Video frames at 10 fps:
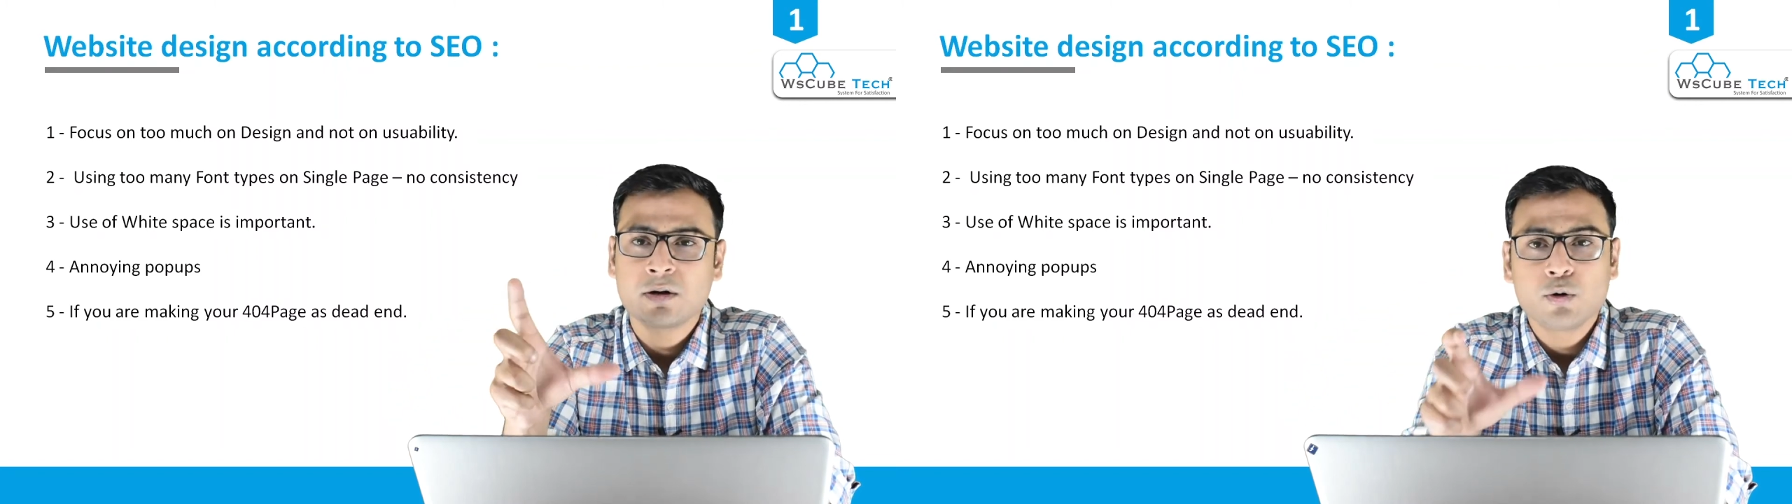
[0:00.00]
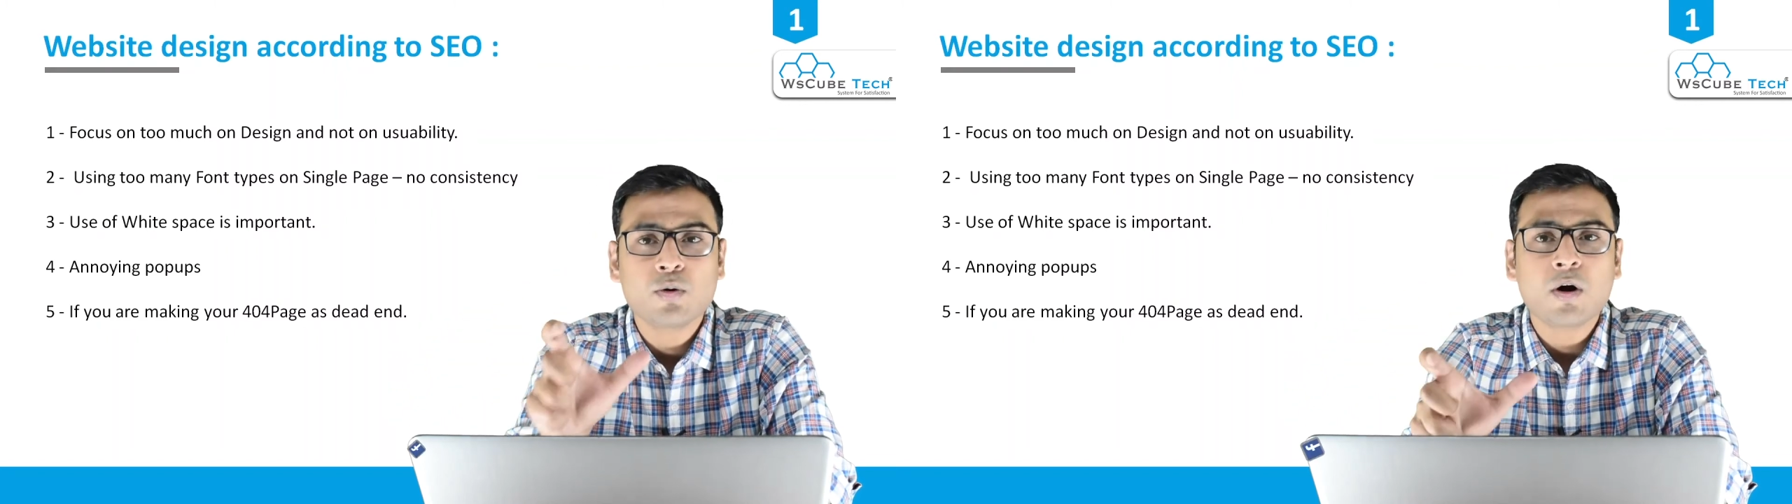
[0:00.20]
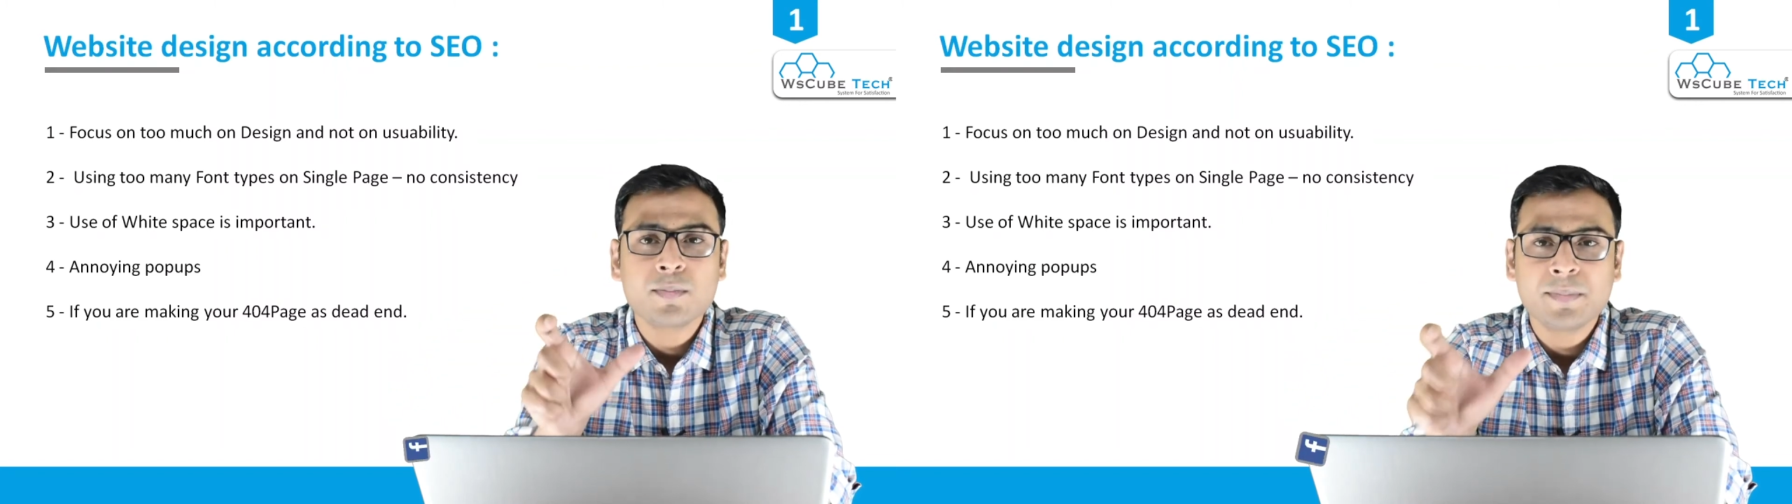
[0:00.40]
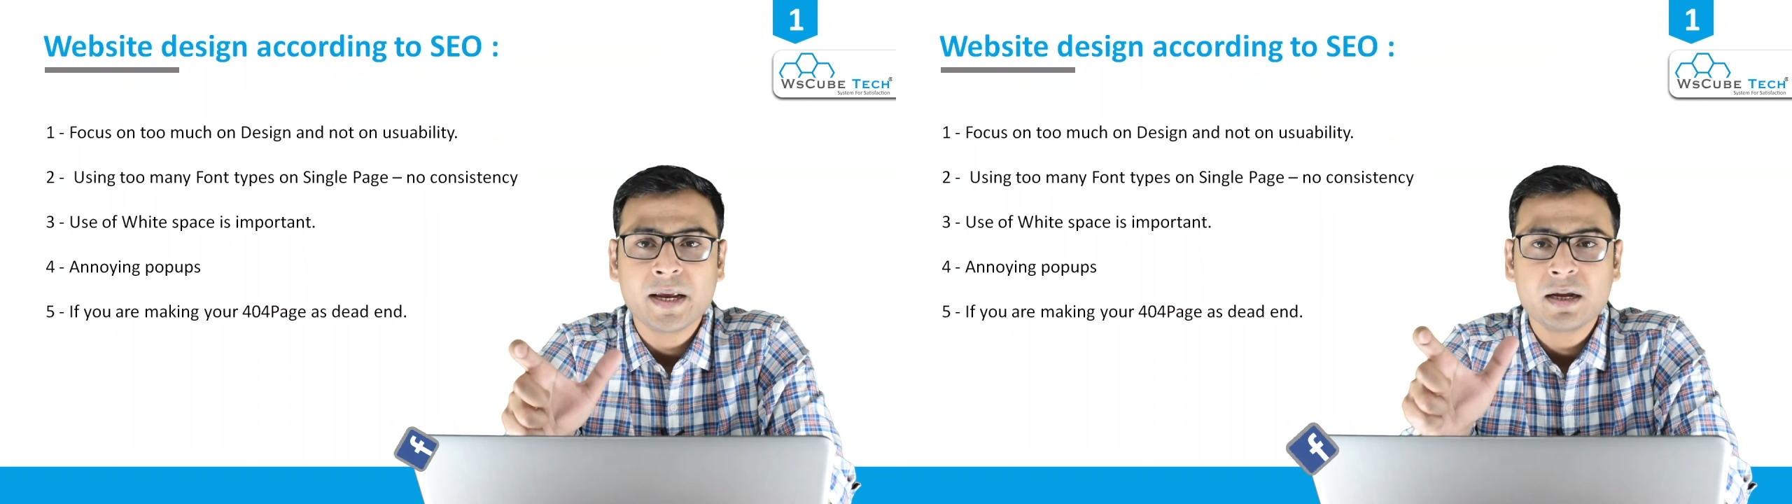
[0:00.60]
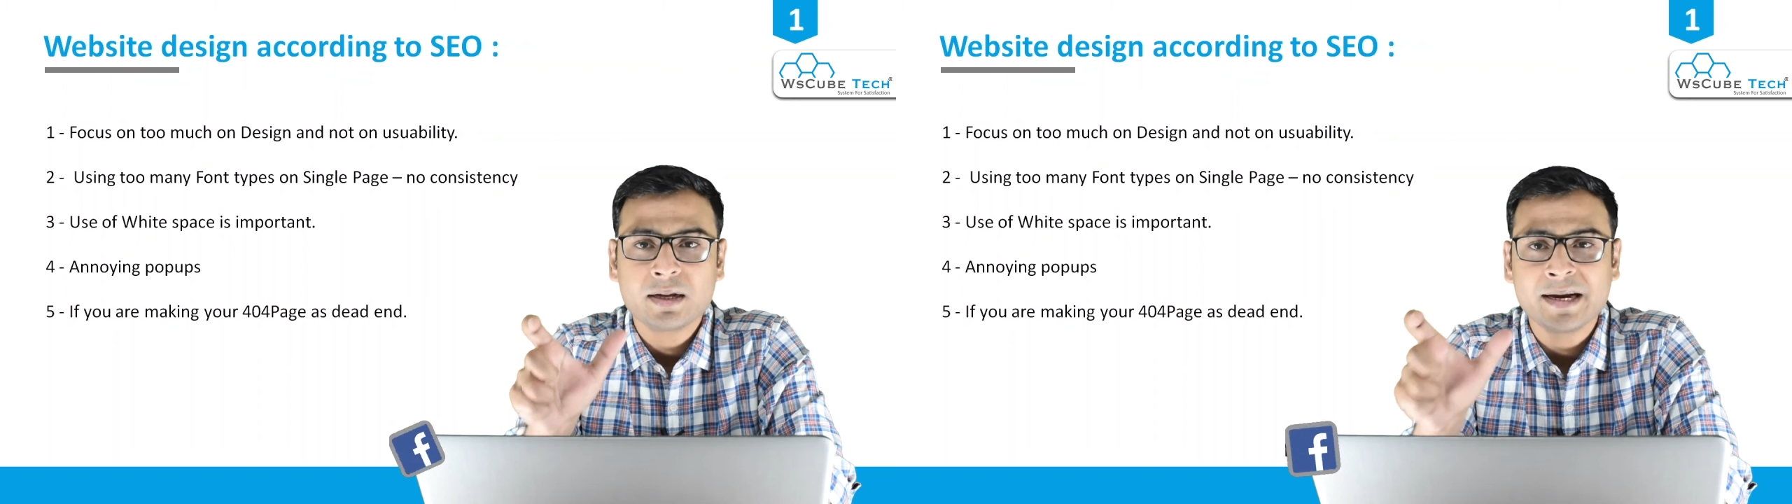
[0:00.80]
do not
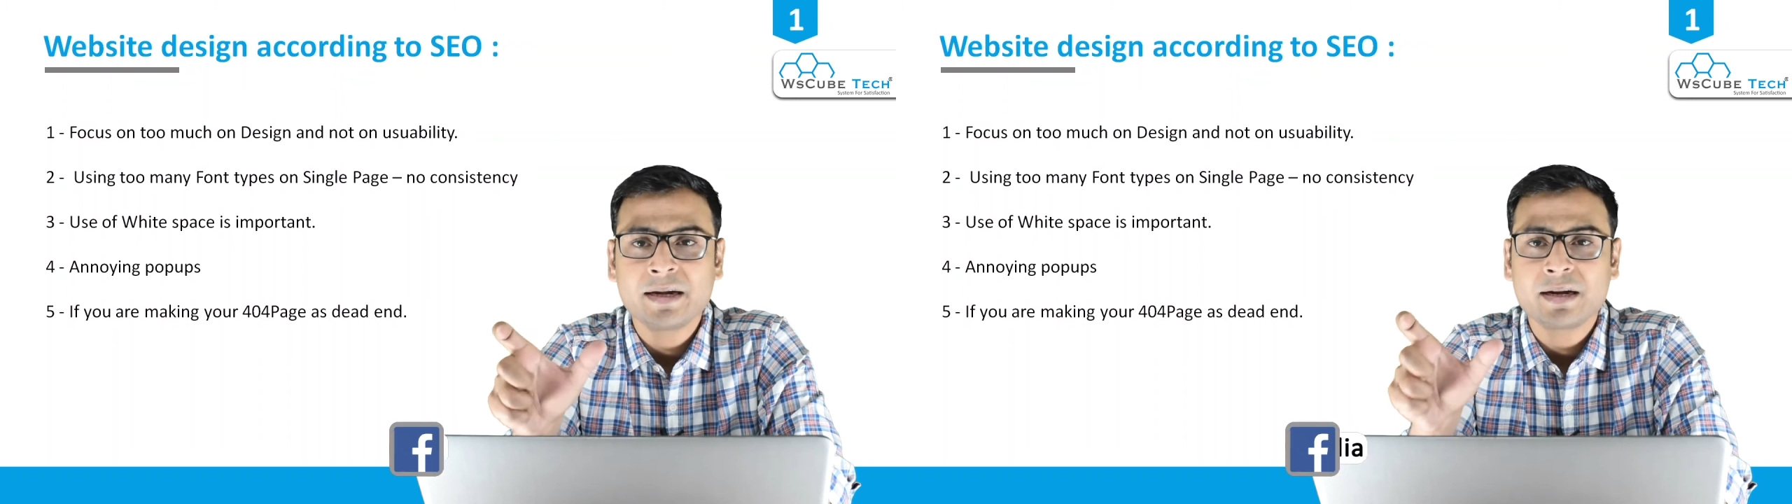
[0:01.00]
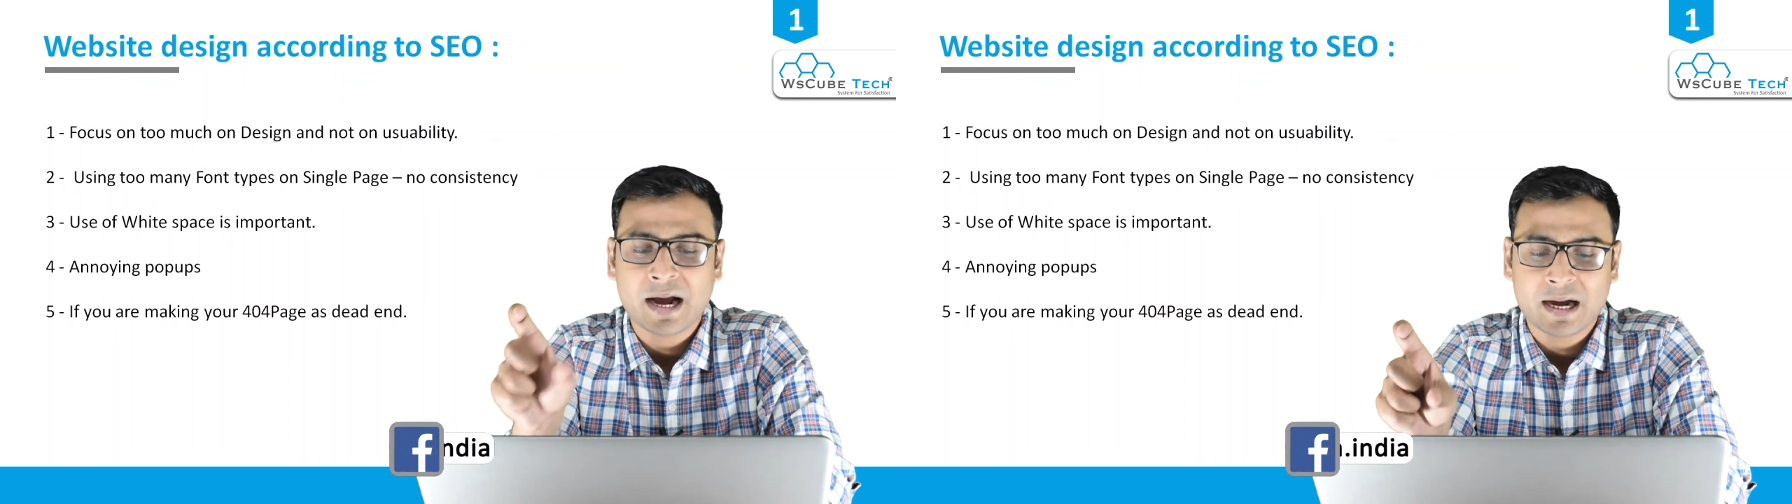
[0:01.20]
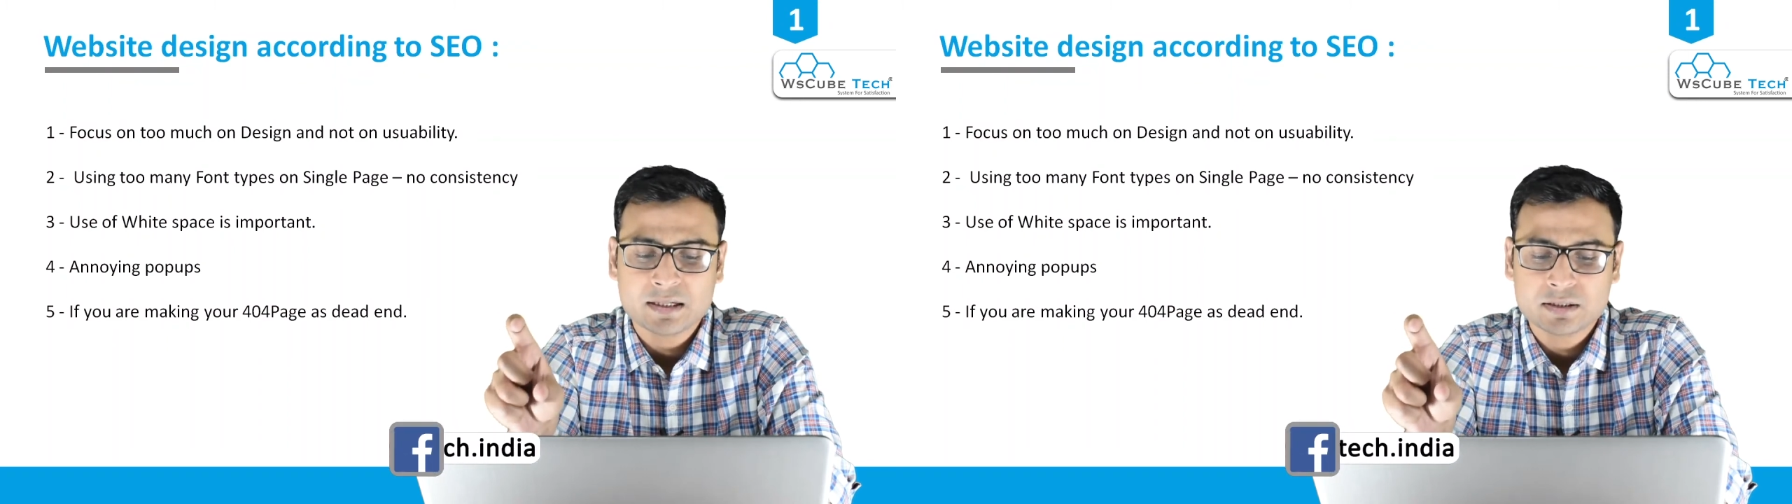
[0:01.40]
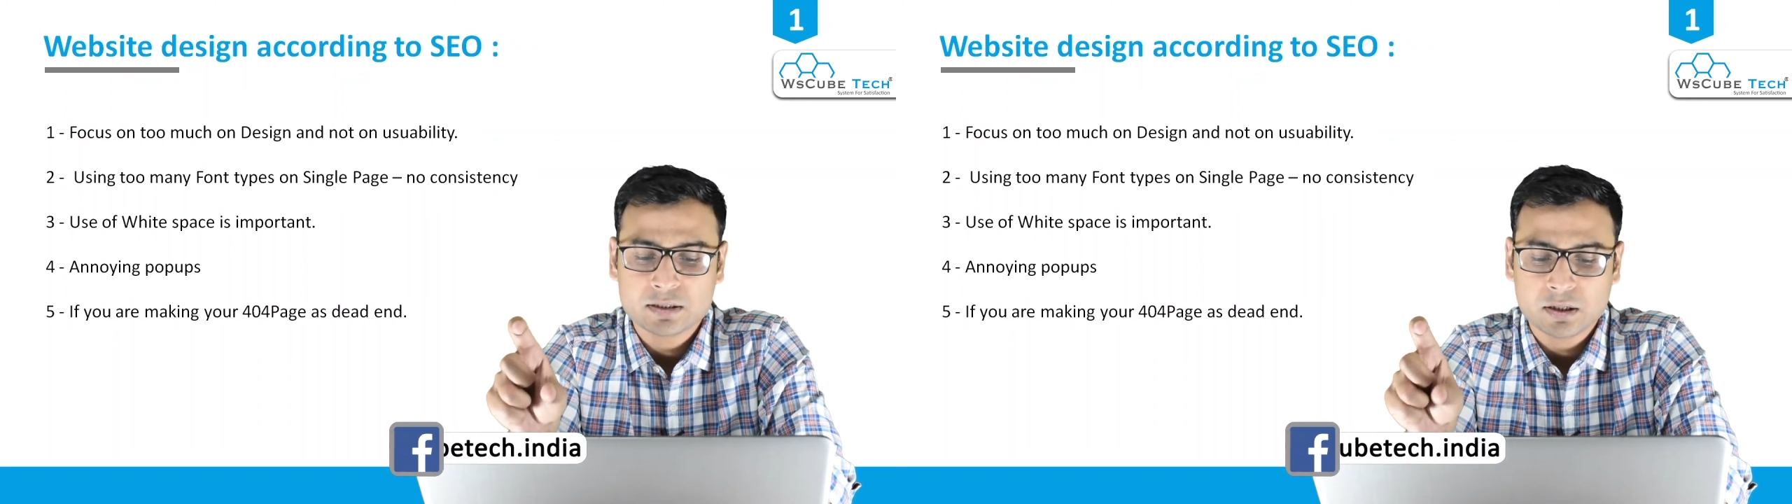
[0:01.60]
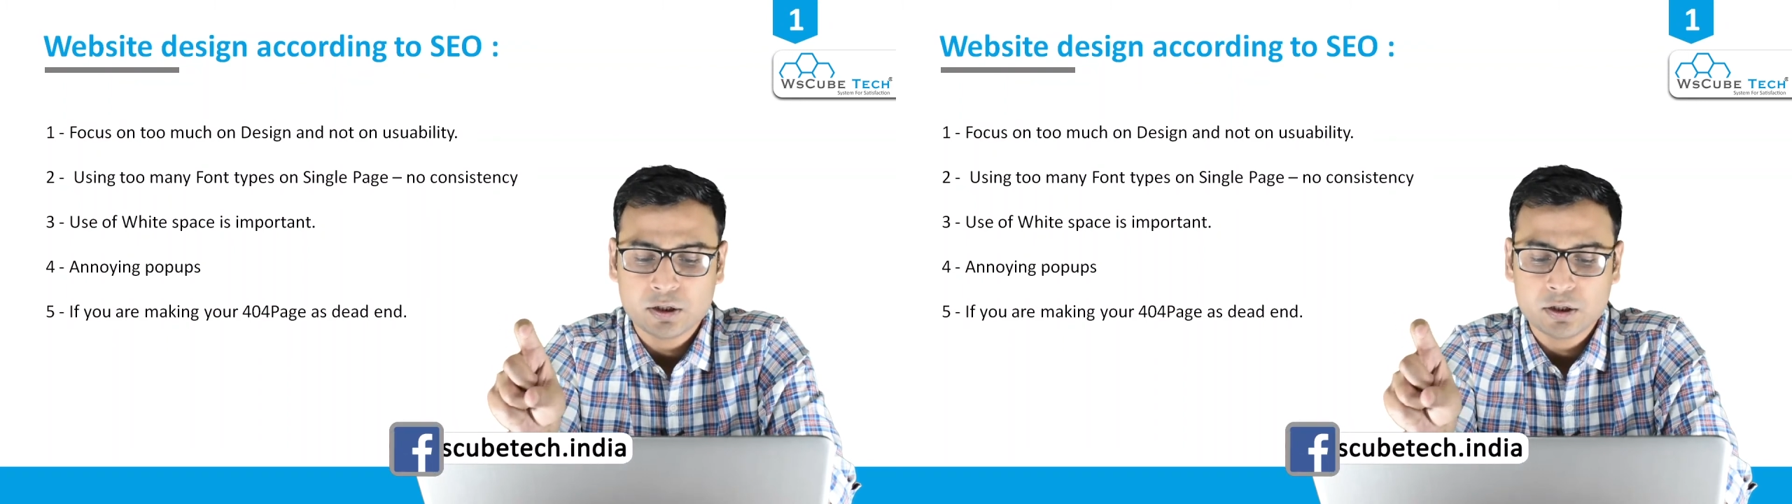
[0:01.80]
make it as